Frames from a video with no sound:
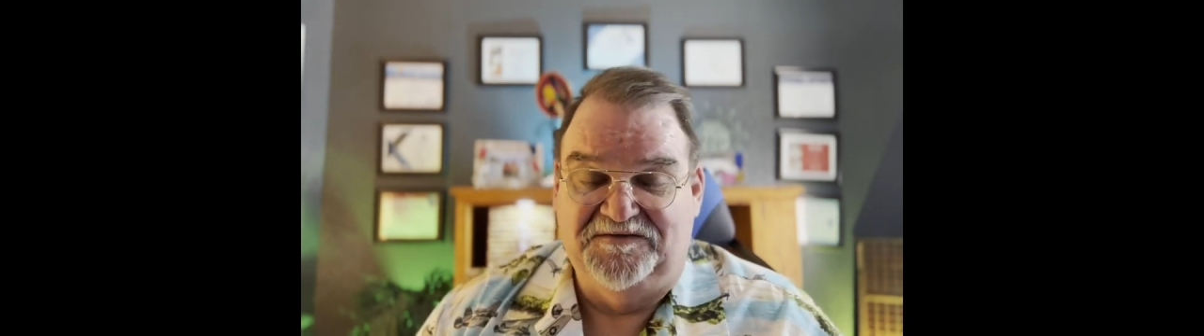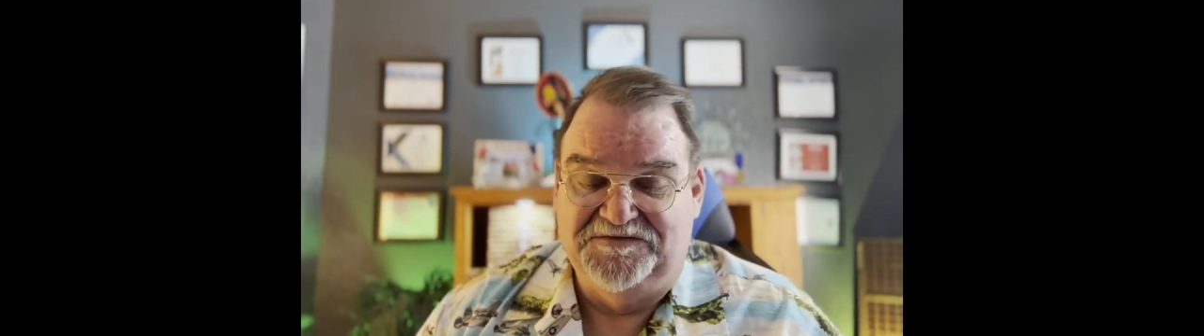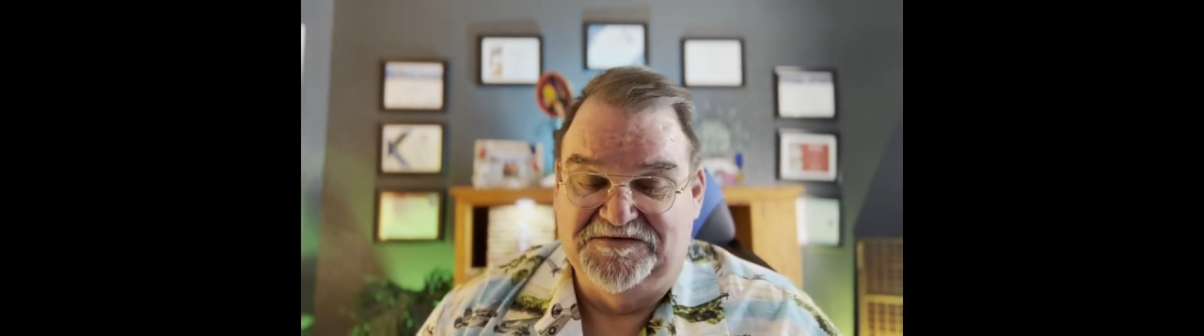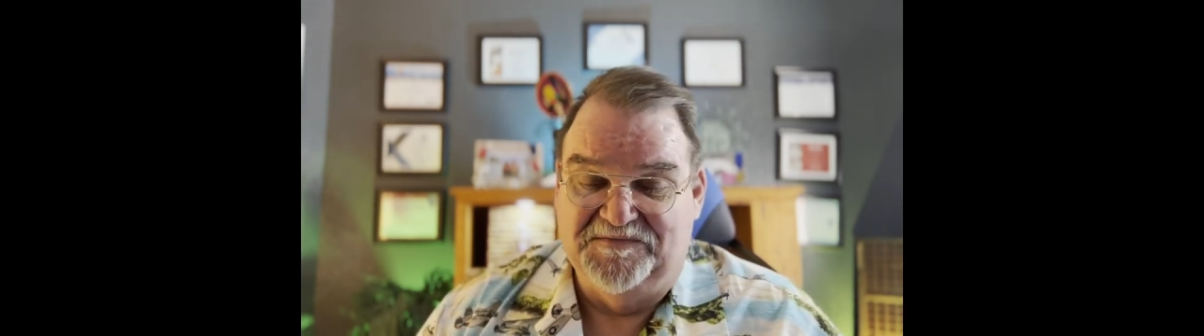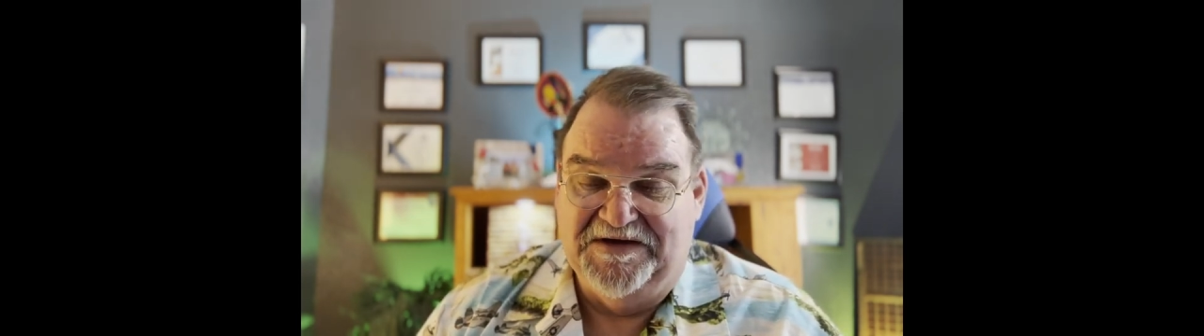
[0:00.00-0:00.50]
You
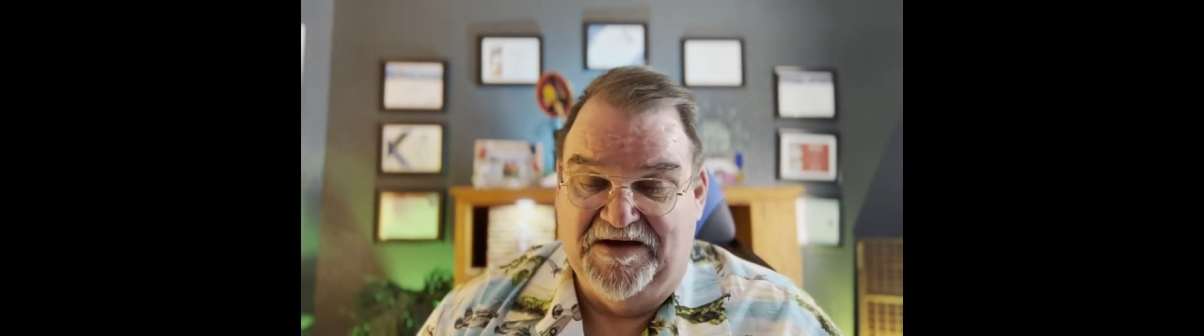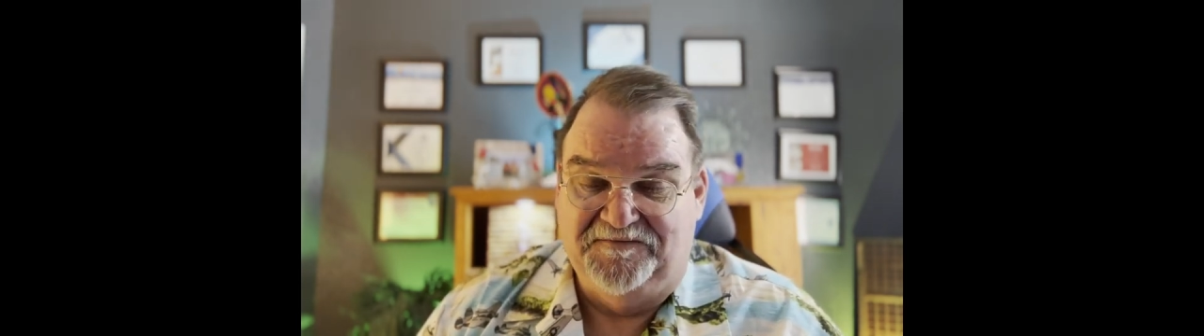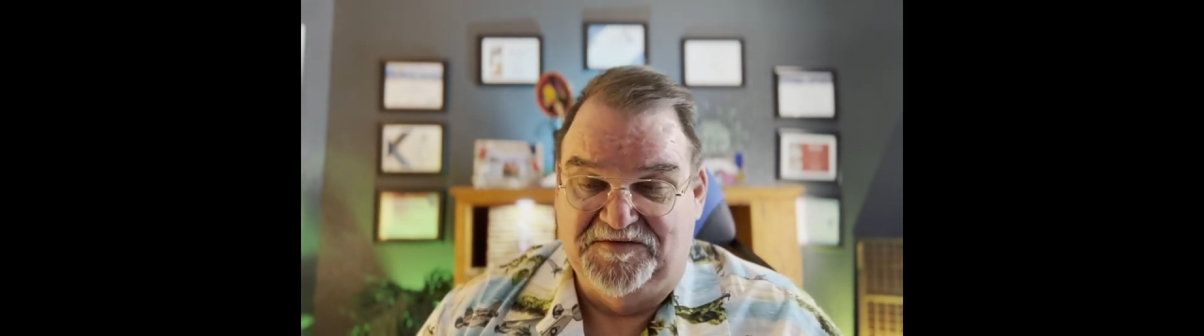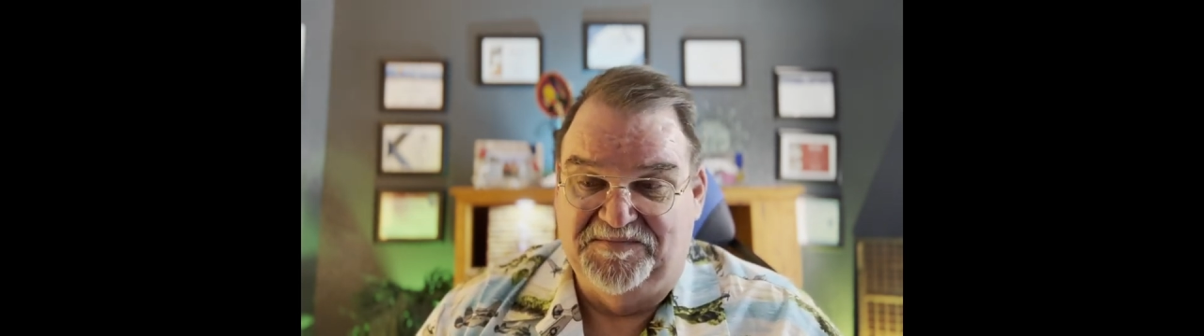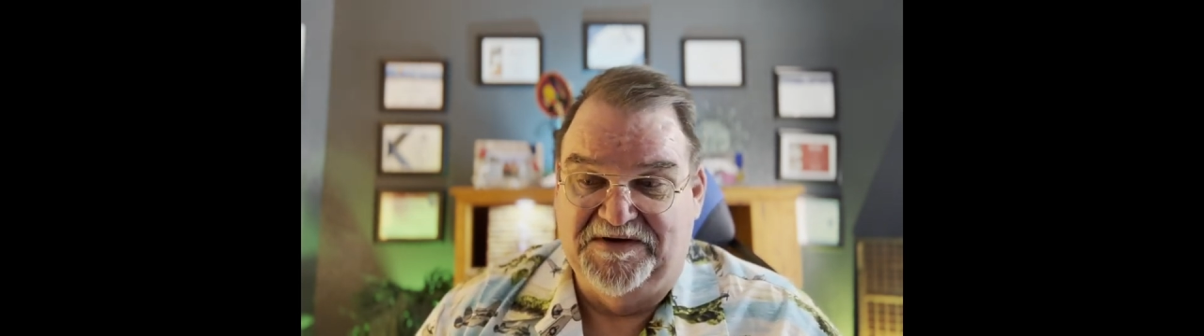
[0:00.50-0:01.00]
just may have
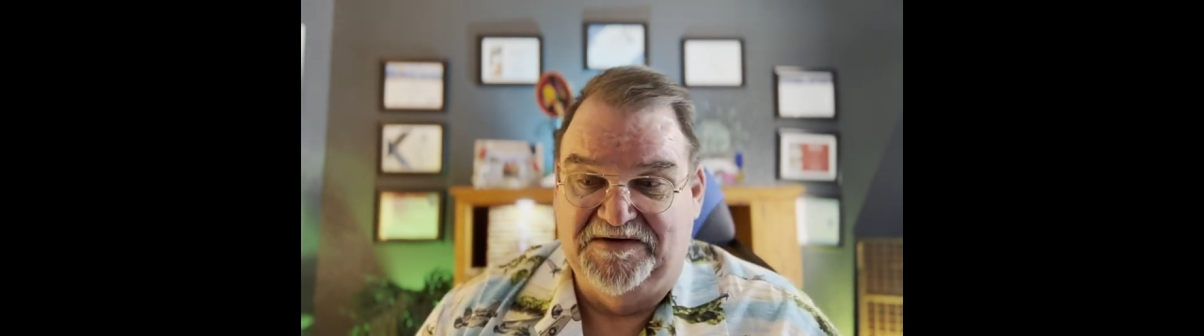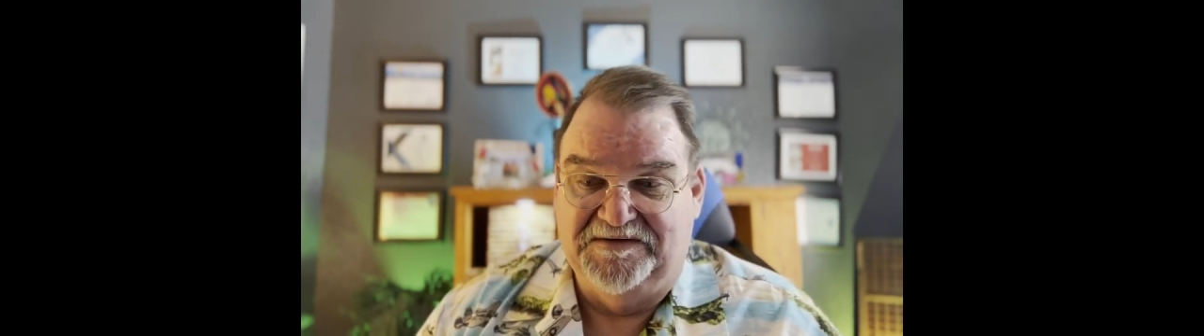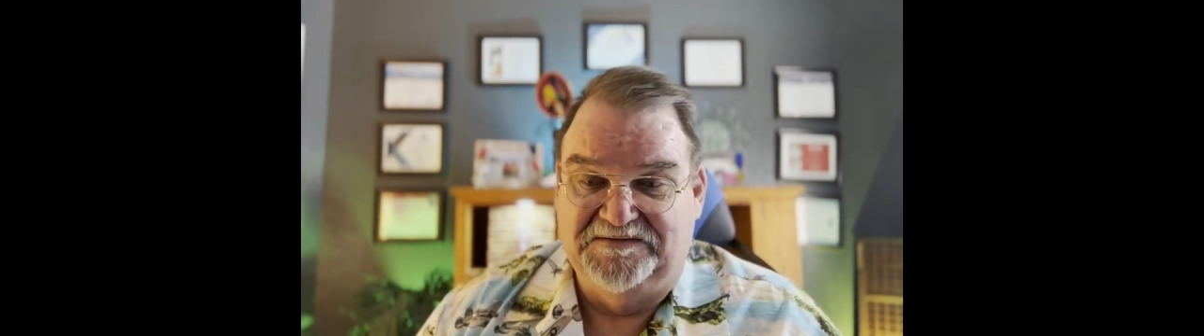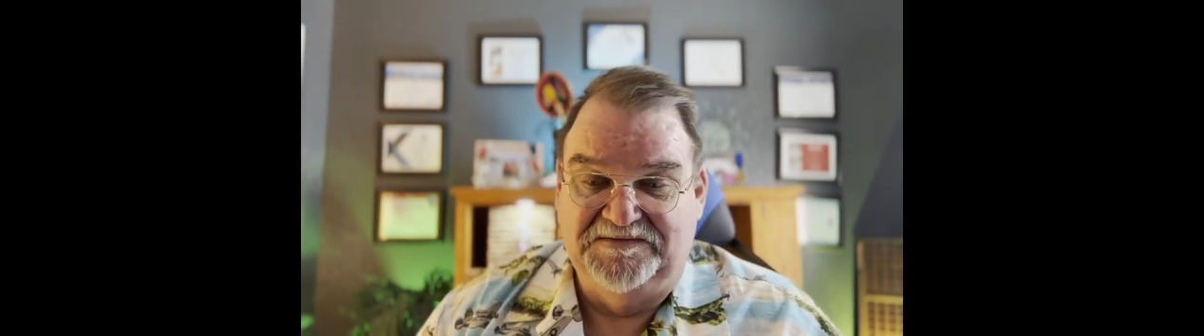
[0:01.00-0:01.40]
to pay,